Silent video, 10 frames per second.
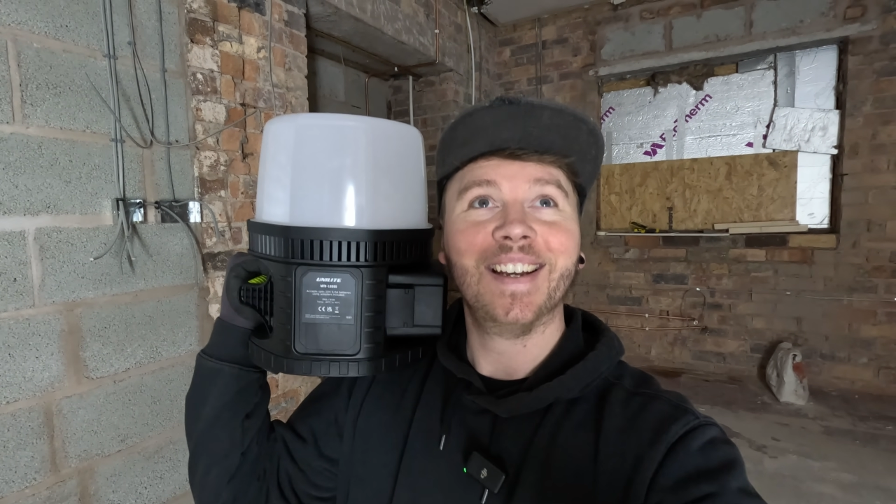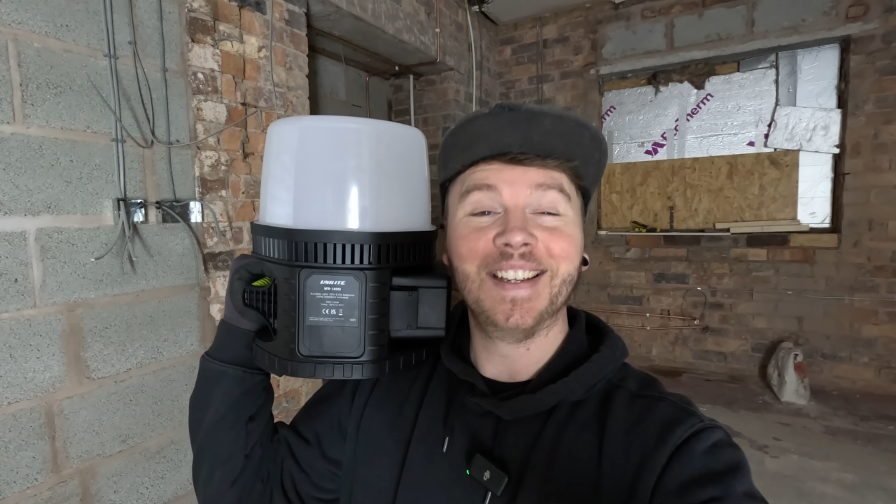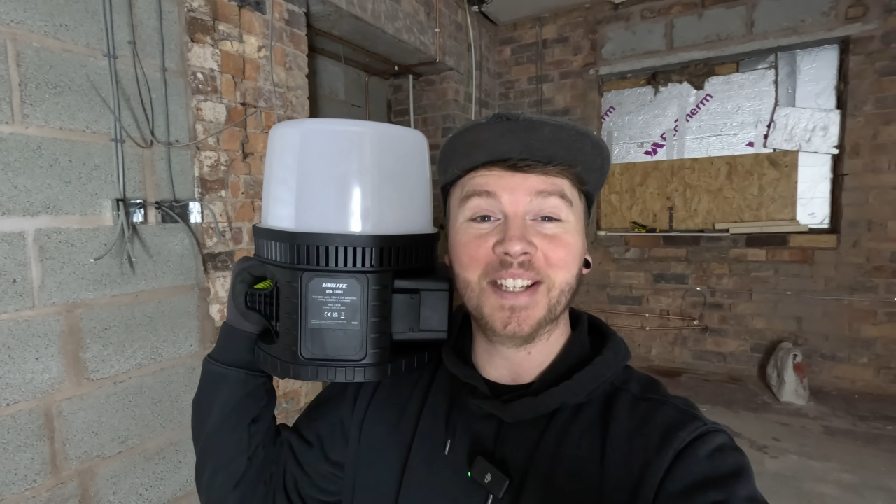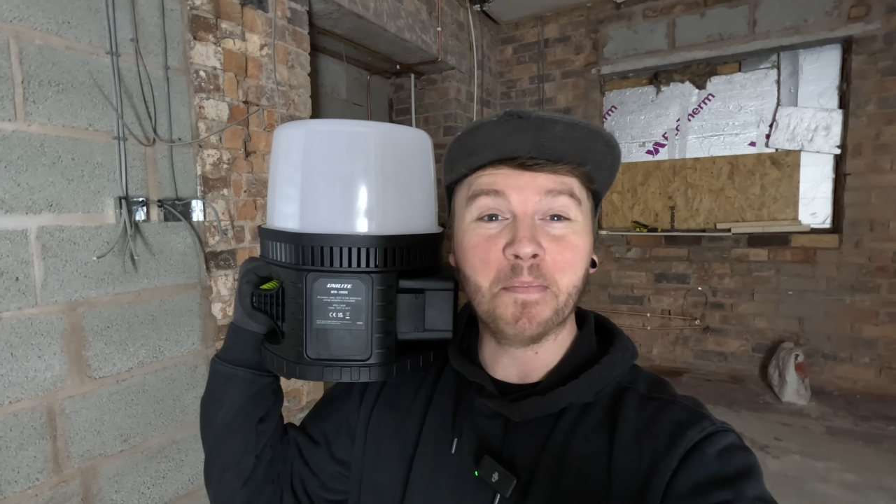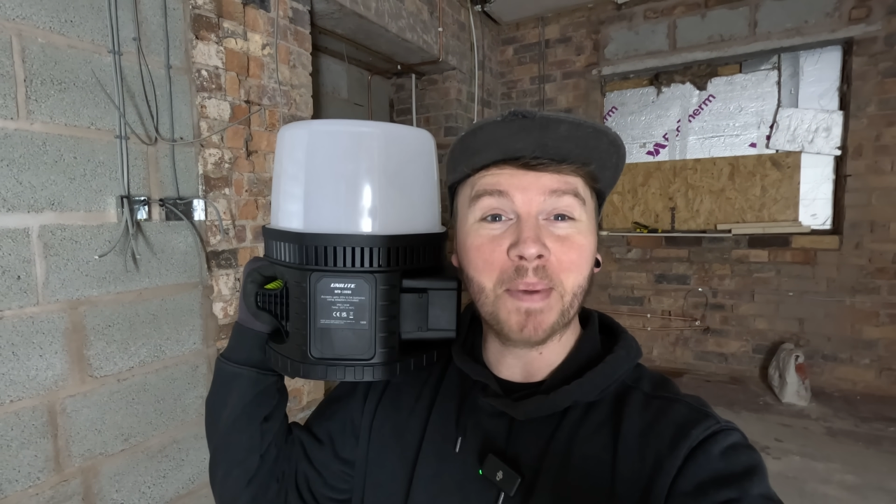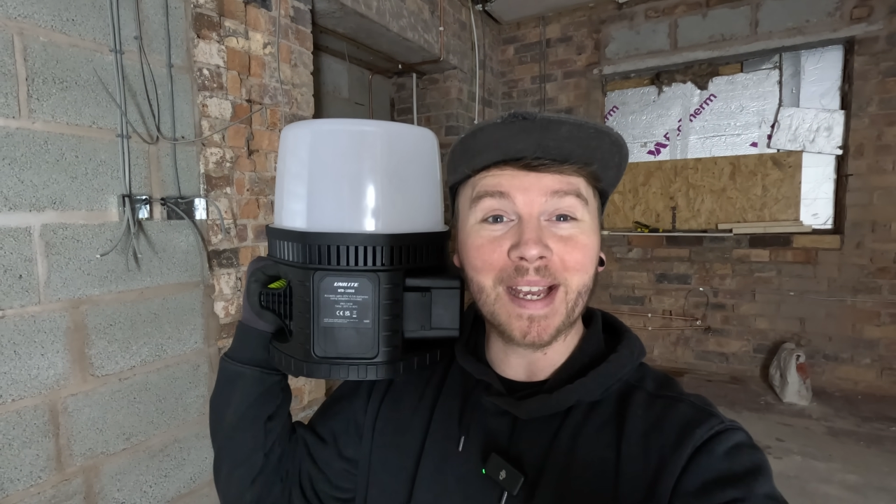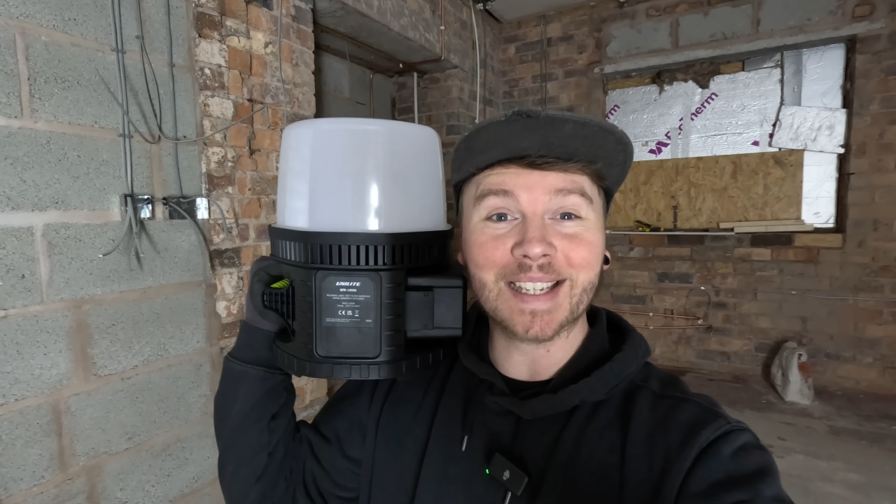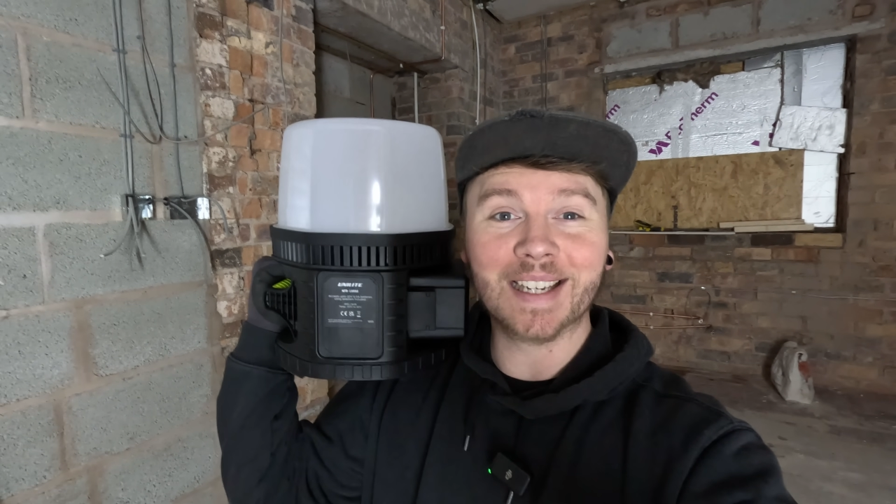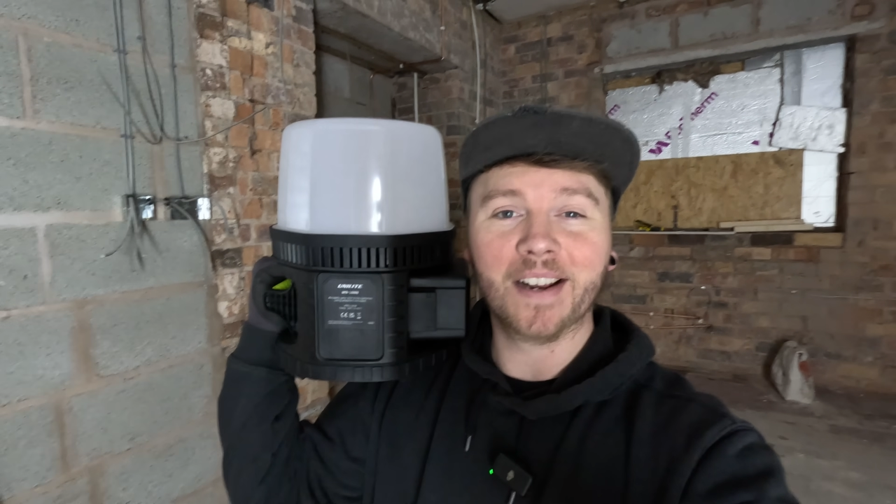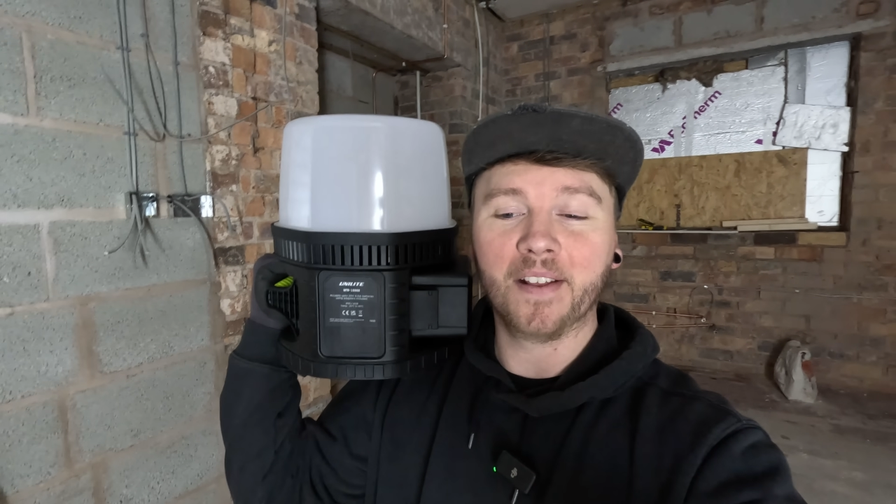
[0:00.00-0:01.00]
It's the
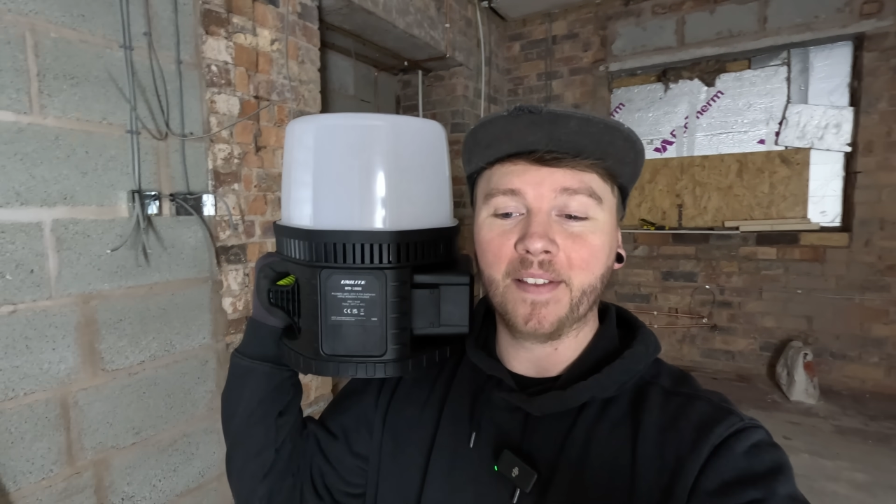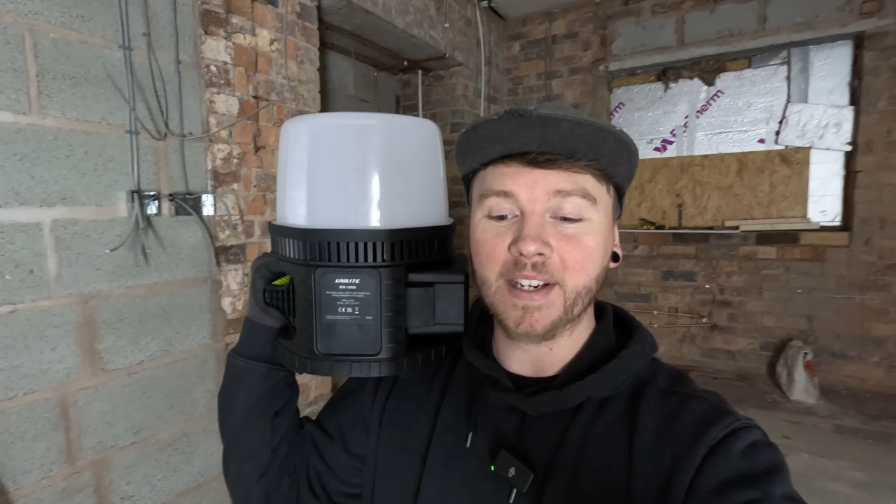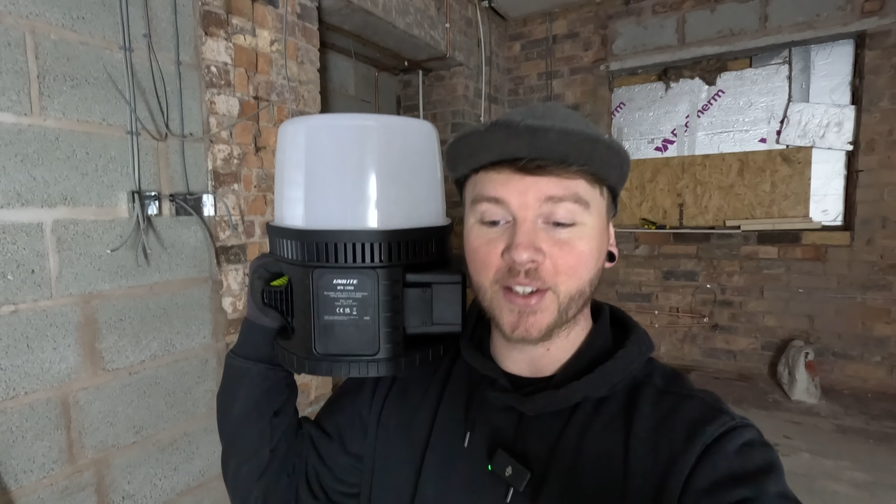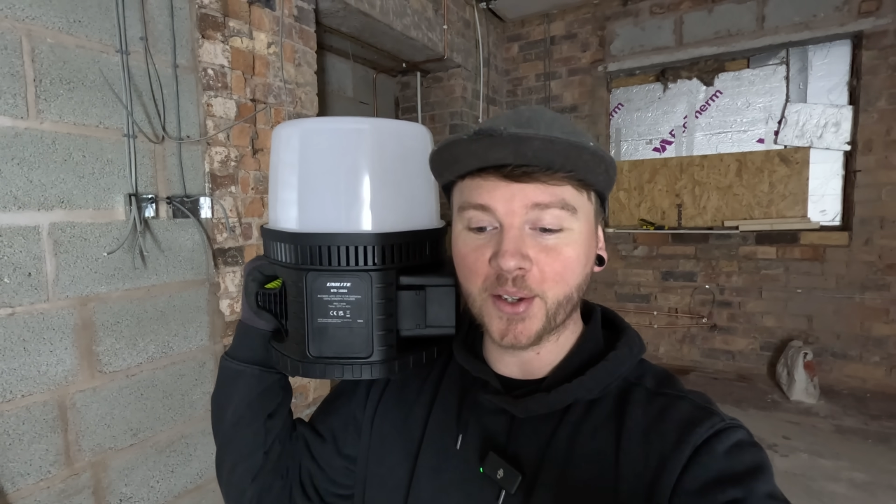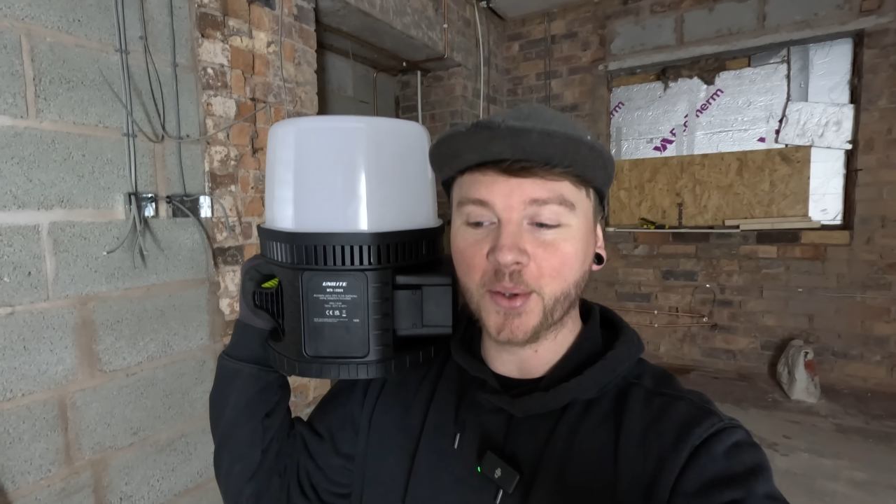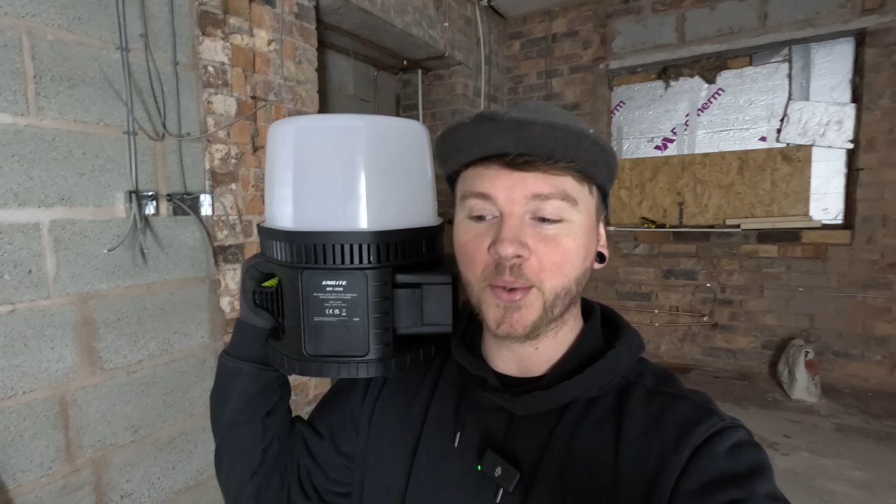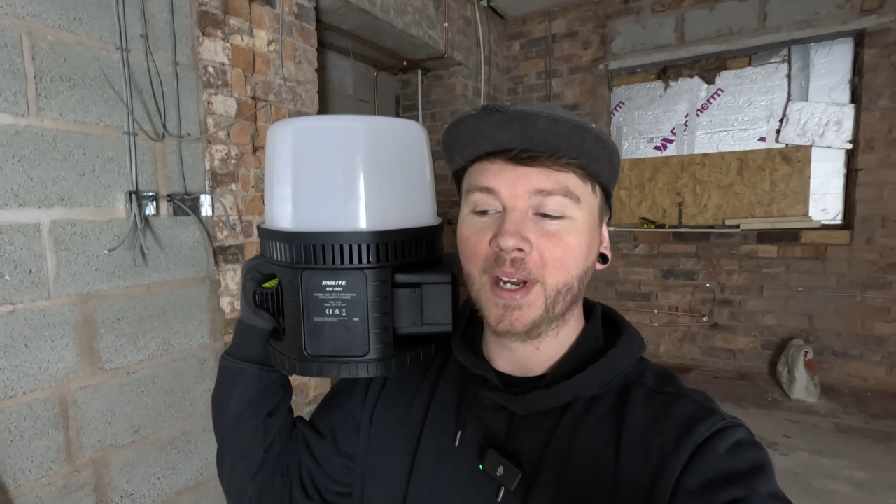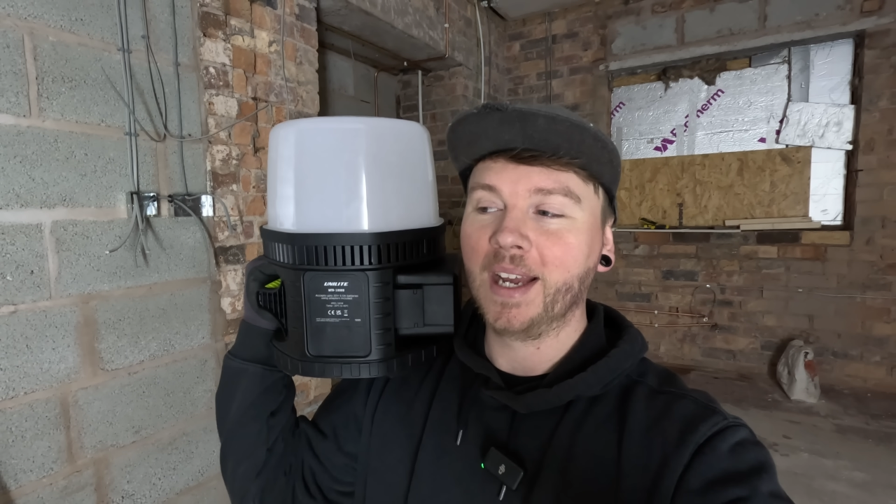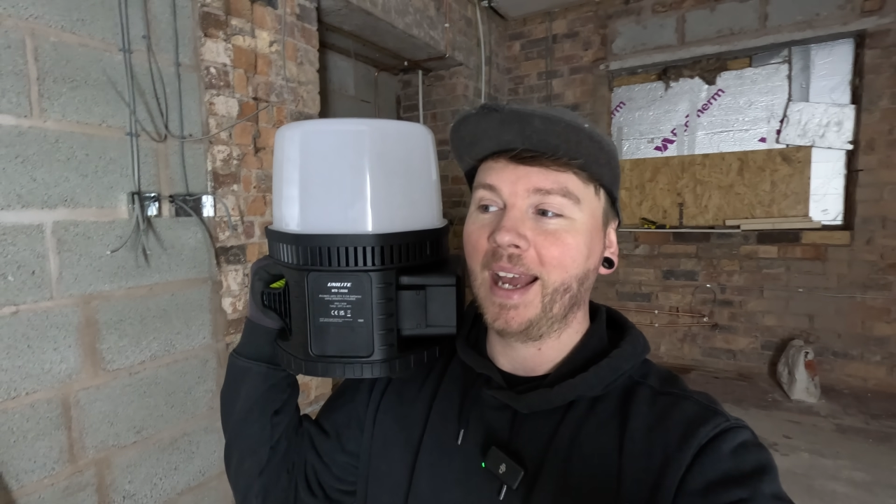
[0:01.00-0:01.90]
biggest light that they do,